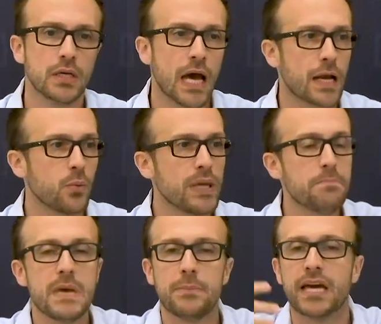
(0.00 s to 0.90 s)
How do we
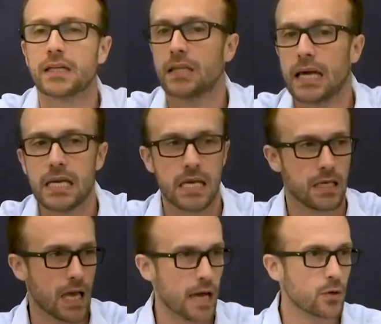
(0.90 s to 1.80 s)
mimic
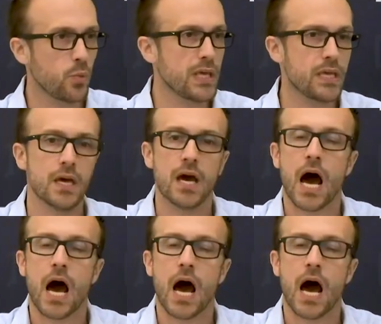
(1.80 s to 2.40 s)
lighting? How do we